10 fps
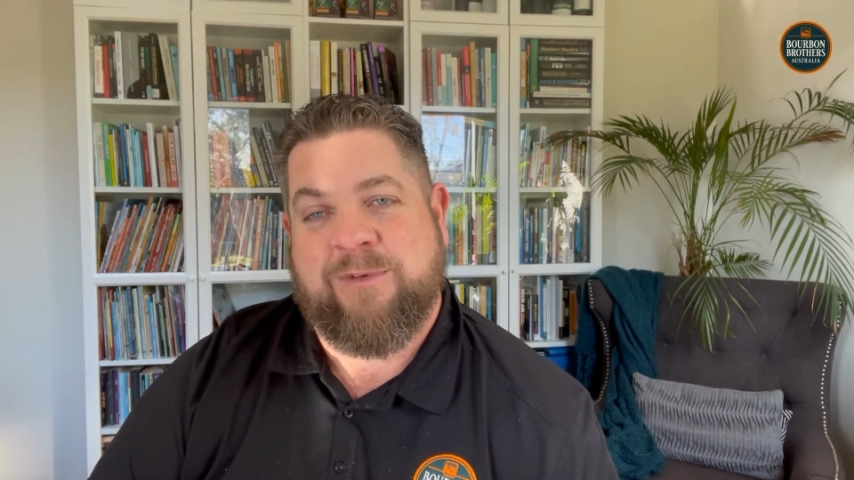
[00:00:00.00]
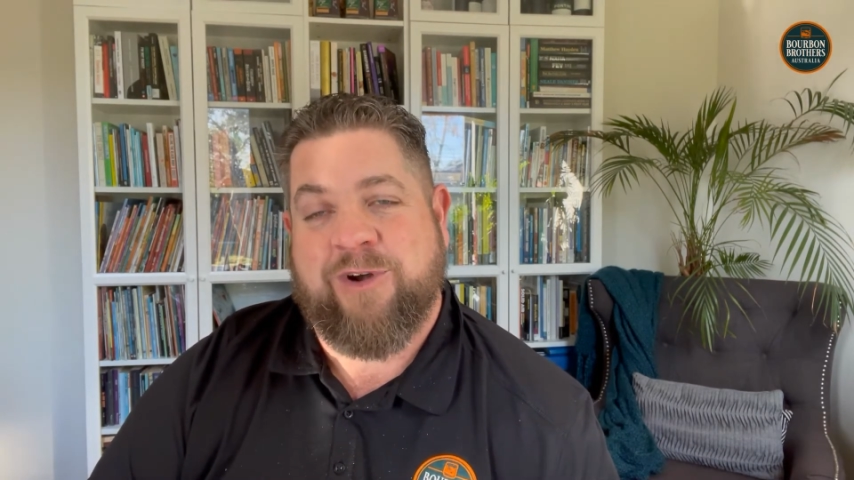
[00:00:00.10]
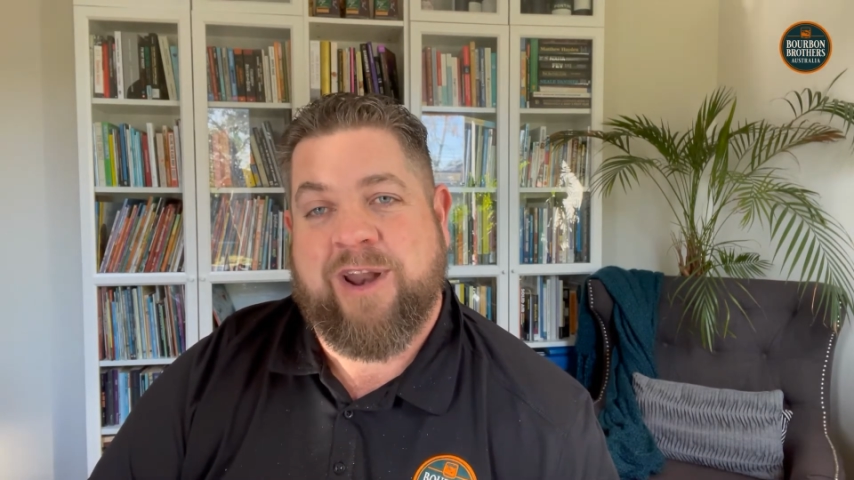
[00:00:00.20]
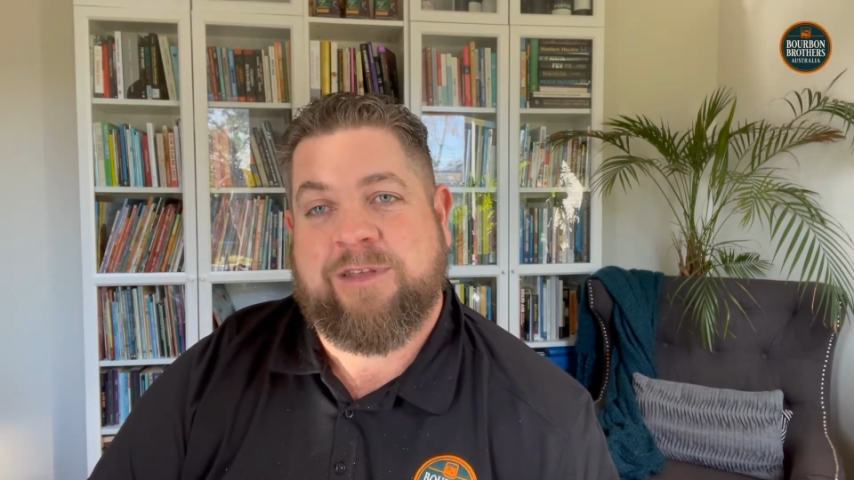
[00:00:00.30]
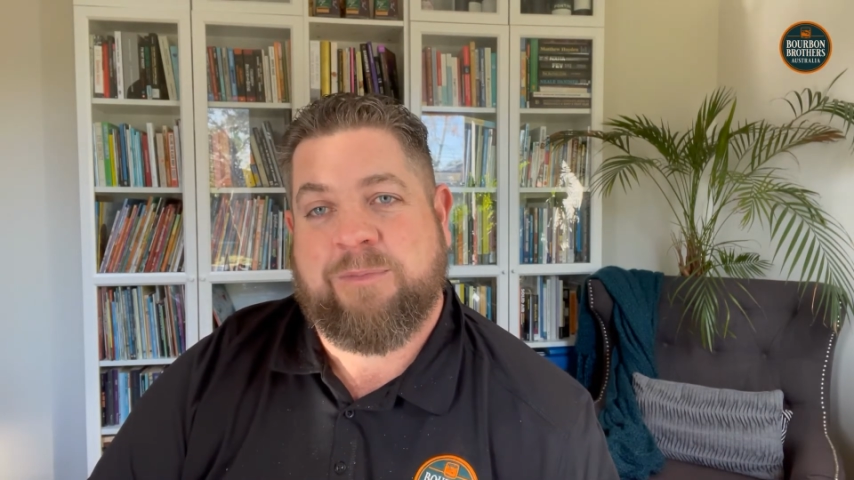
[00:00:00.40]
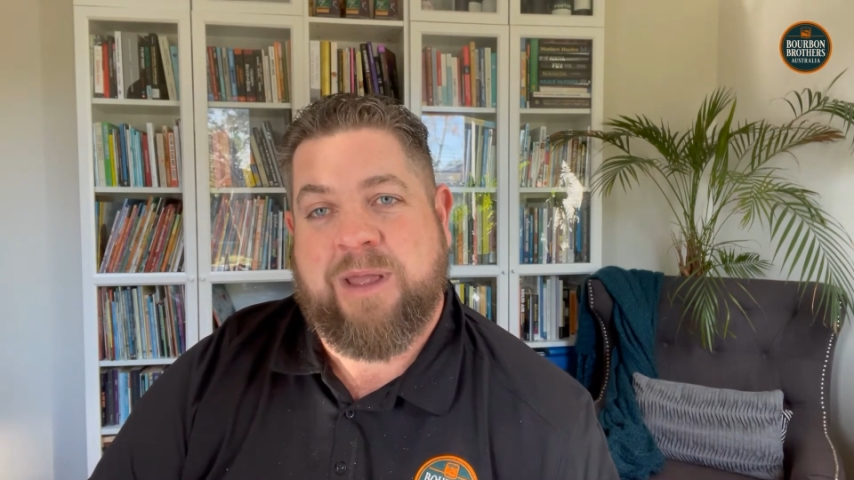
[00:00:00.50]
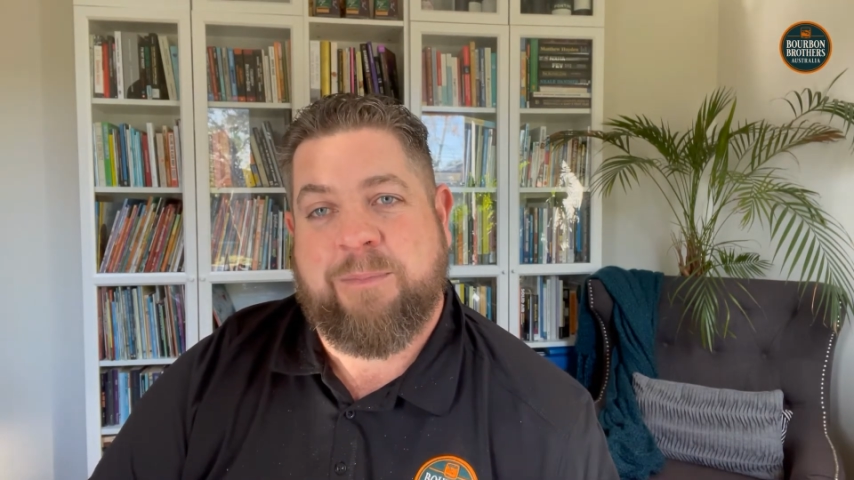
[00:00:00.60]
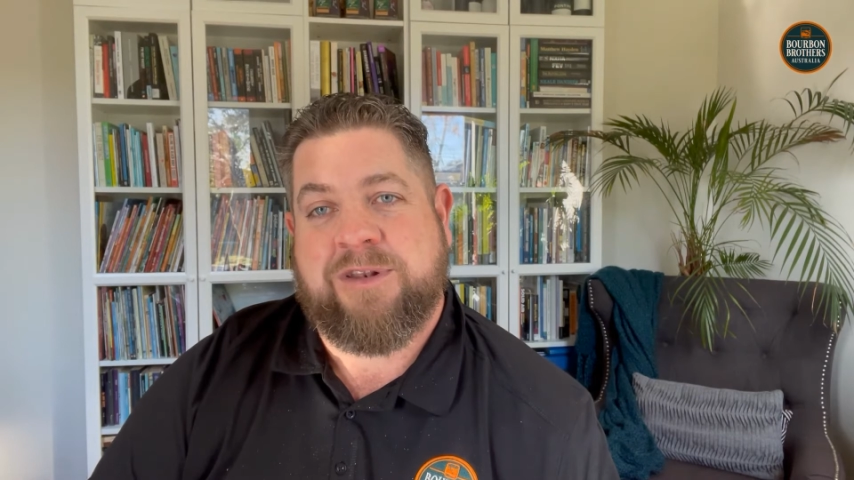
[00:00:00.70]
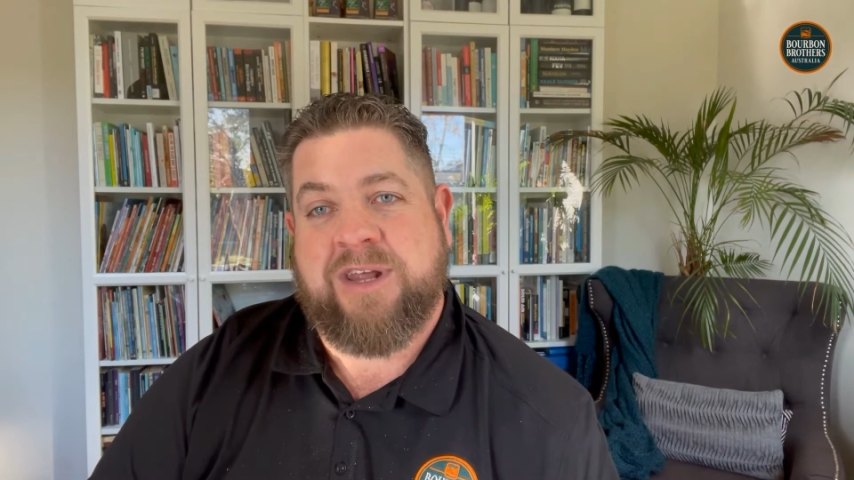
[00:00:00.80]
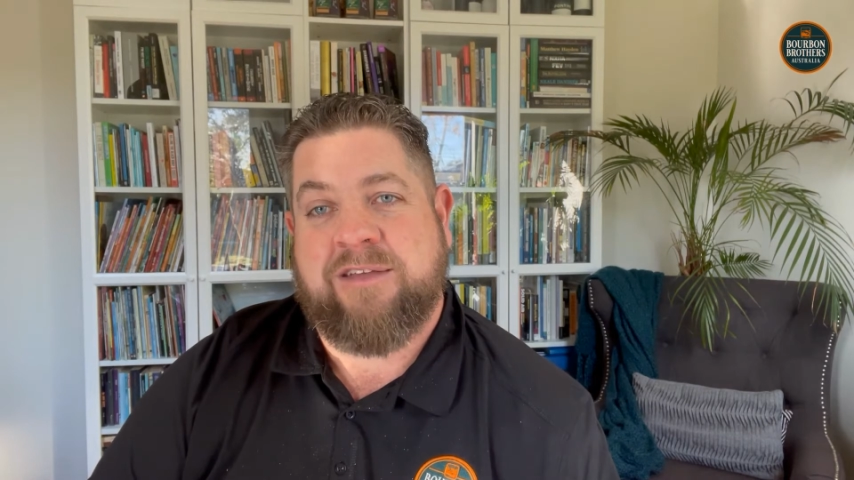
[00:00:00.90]
for our
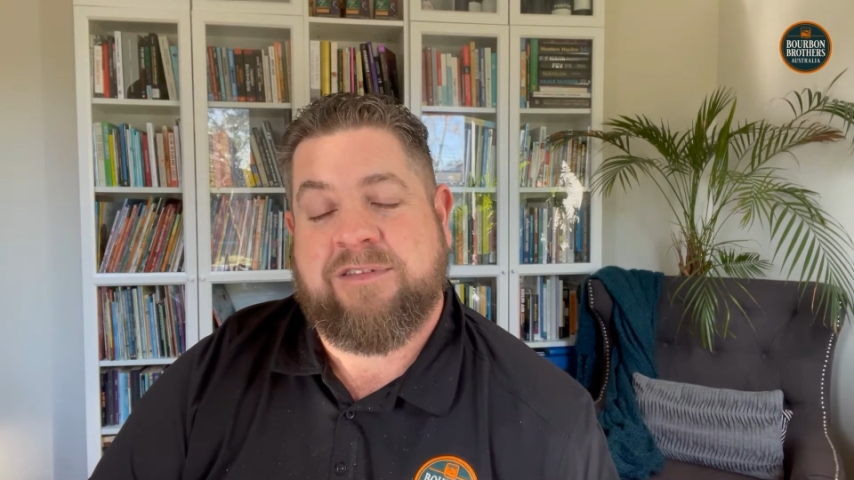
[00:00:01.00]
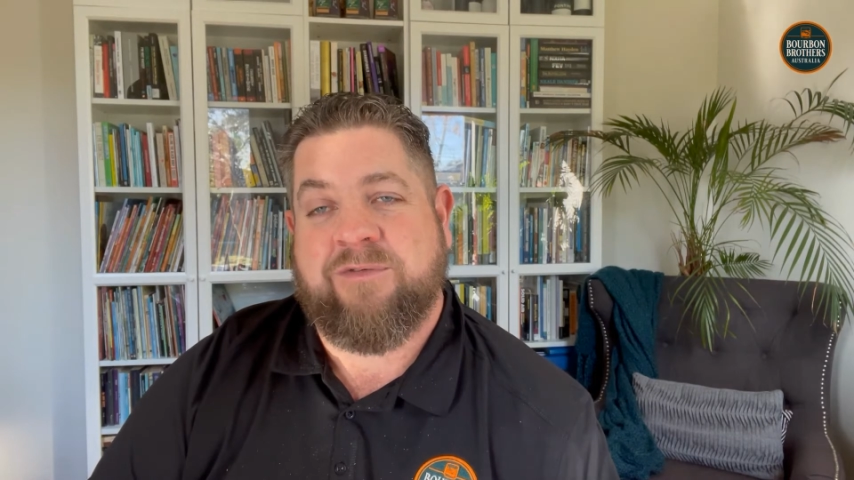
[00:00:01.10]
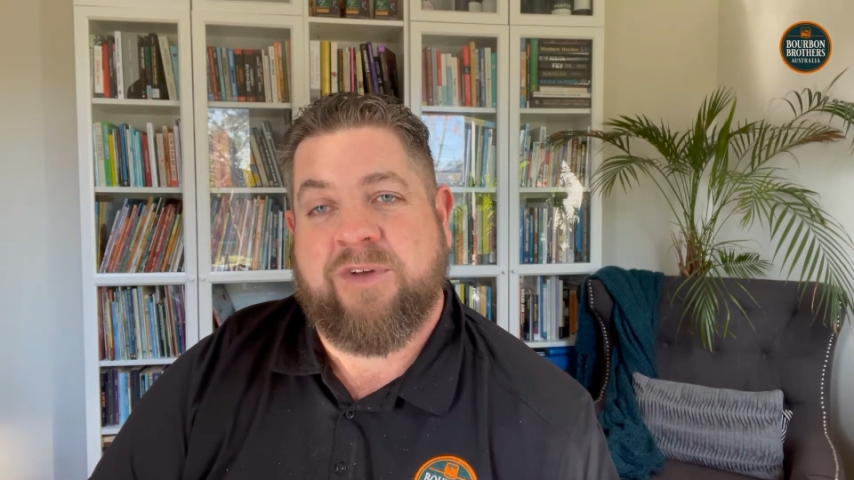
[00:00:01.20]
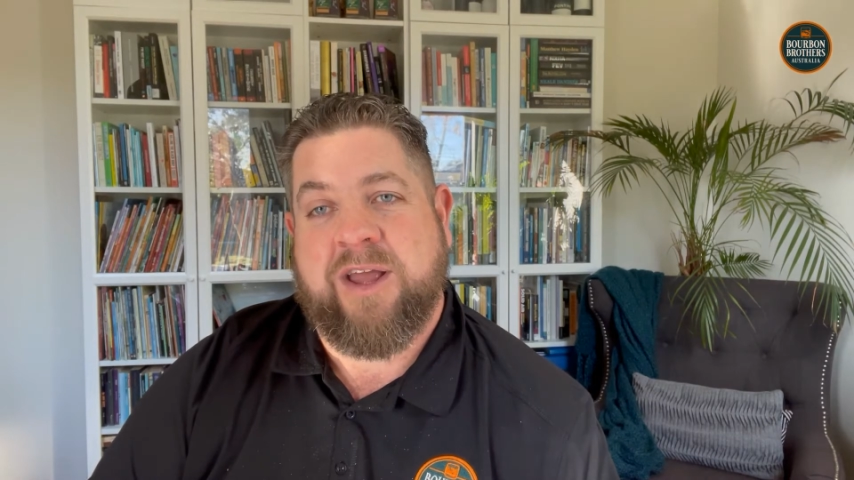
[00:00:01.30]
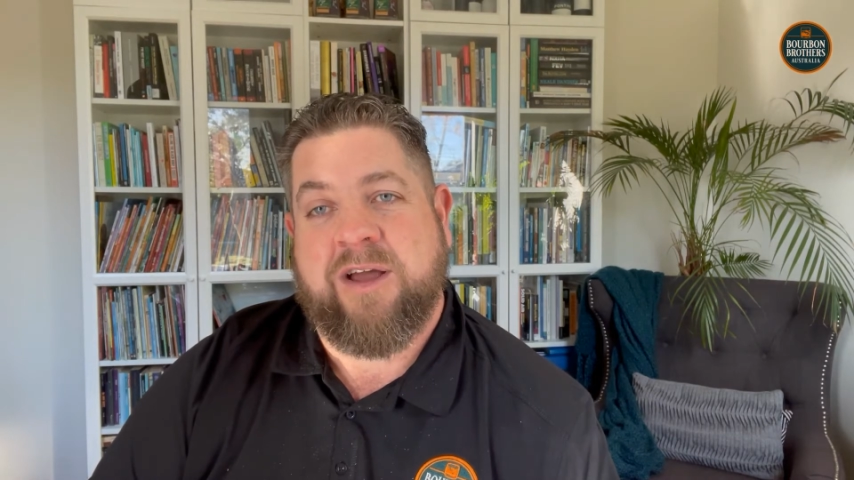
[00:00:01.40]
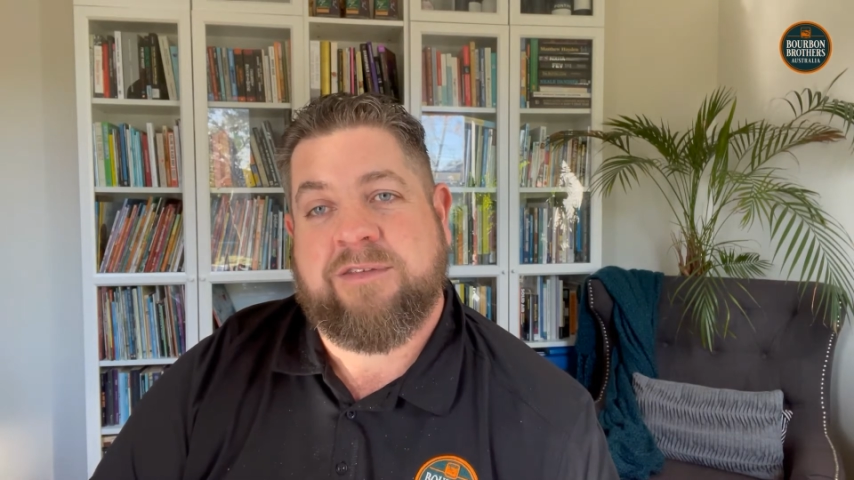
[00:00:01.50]
September tasting video.